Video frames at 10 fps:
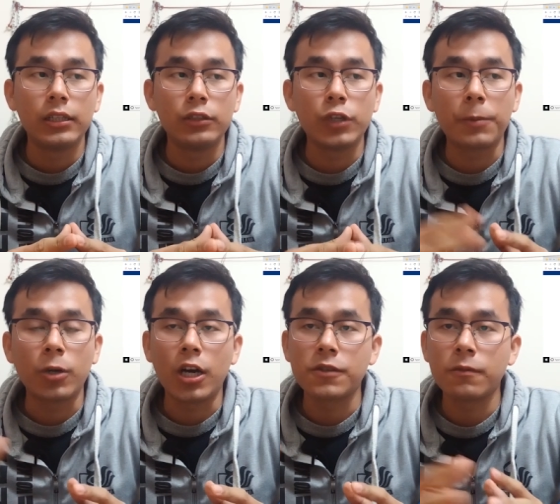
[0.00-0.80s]
you have
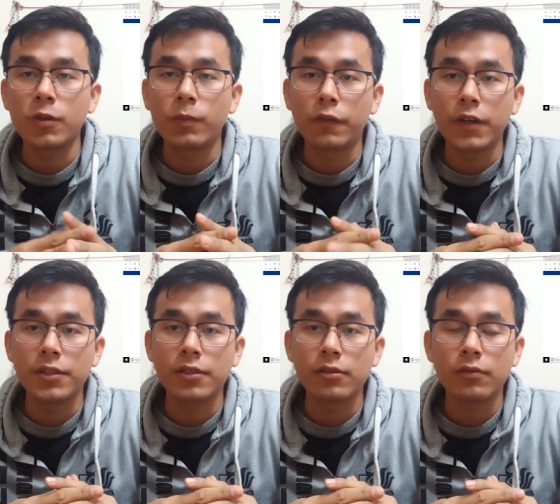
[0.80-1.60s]
to ask from your
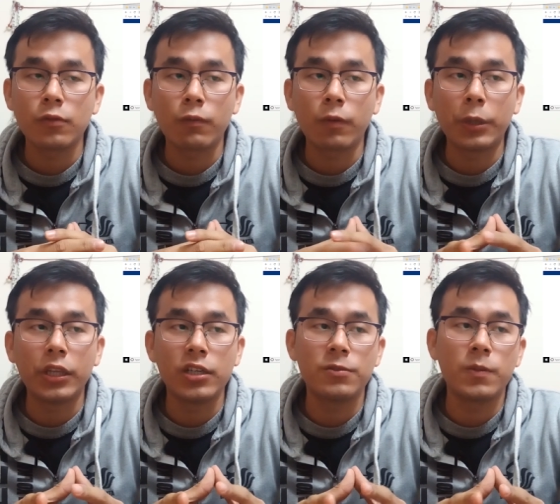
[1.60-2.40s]
professors, not from
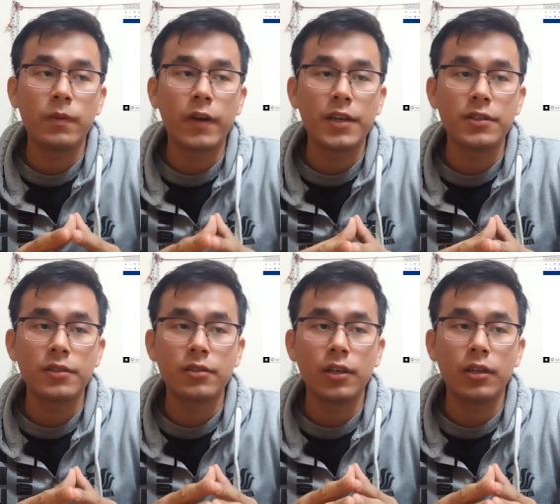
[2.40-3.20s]
internship
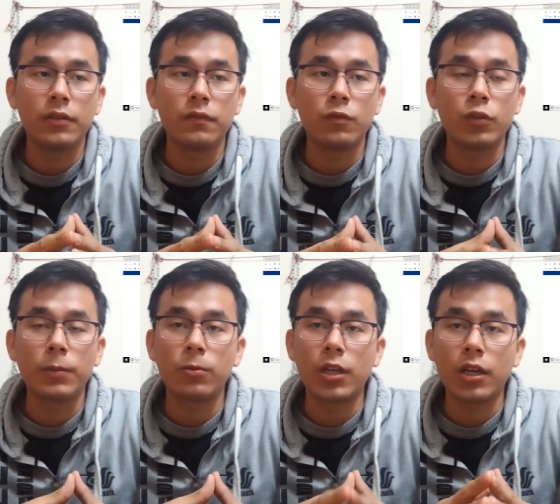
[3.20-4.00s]
supervisors, and you
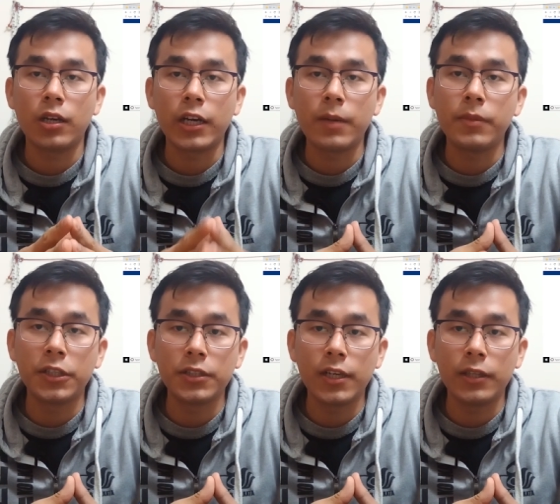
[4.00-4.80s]
have to take a
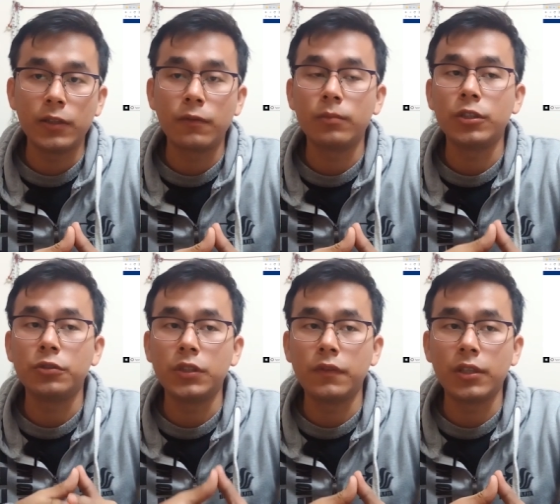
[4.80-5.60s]
recommendation letter from the
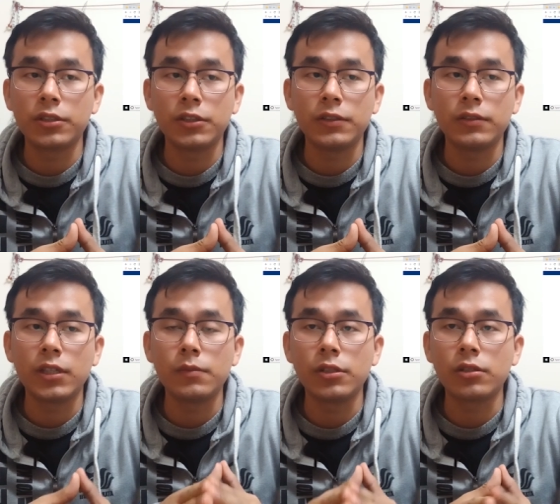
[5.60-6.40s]
university.
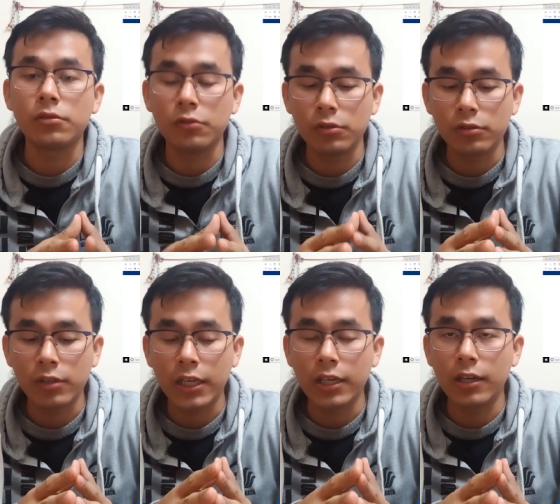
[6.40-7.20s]
That means you need to
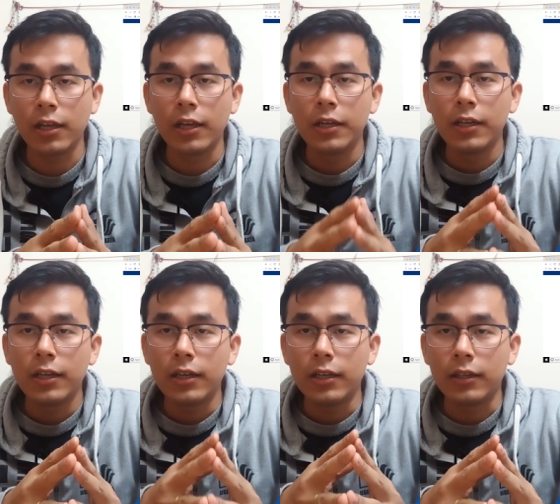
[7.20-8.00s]
get a
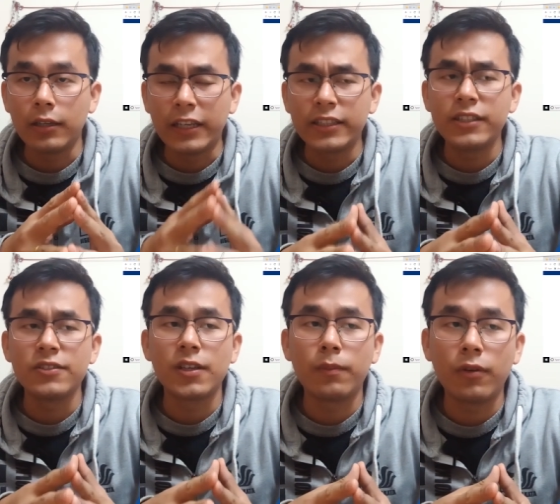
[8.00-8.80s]
Letter
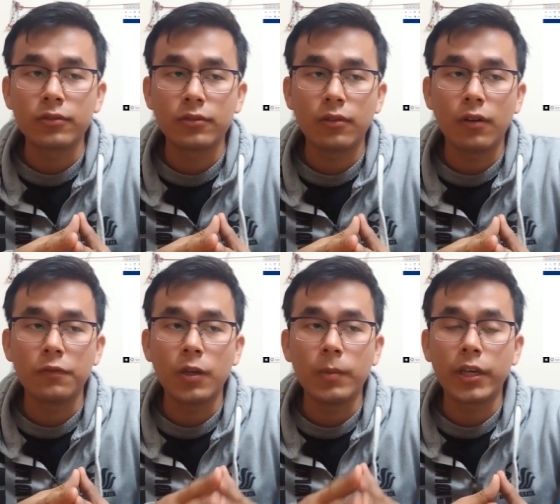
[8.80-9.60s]
in support
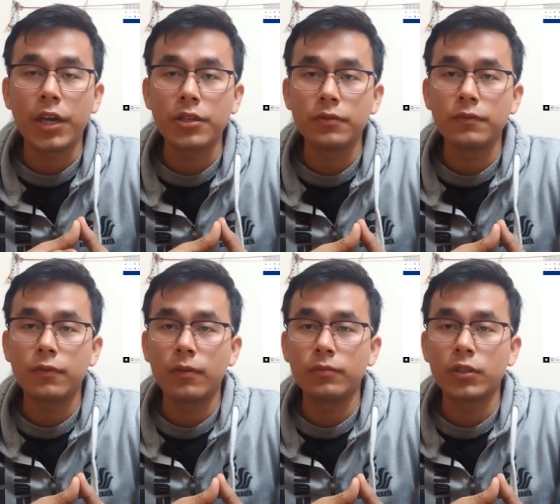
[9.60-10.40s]
of your application
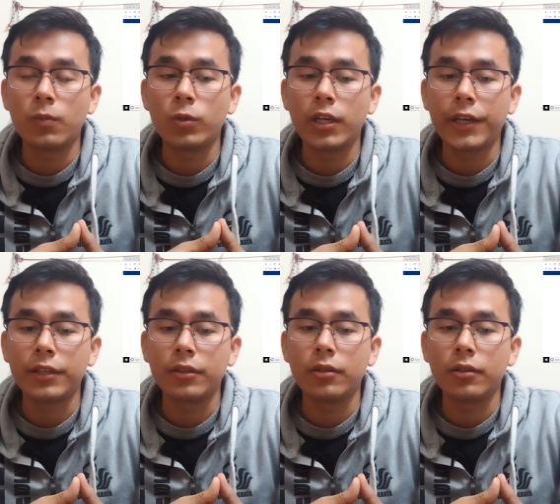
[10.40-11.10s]
from someone like